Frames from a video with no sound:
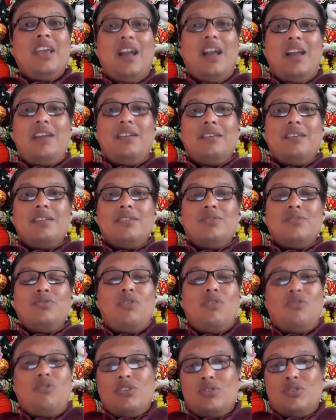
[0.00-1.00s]
And you
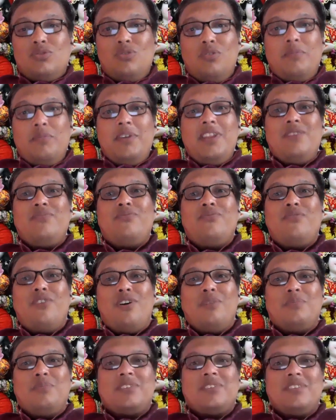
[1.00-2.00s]
have got so many
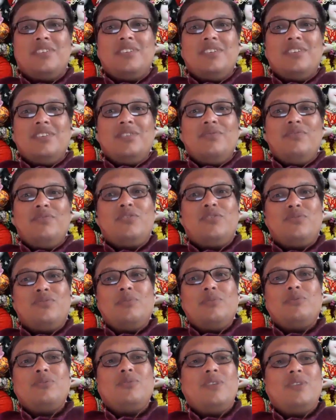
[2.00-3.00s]
forms. Which
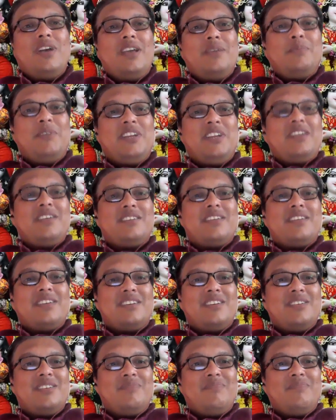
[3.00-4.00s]
form should I meditate?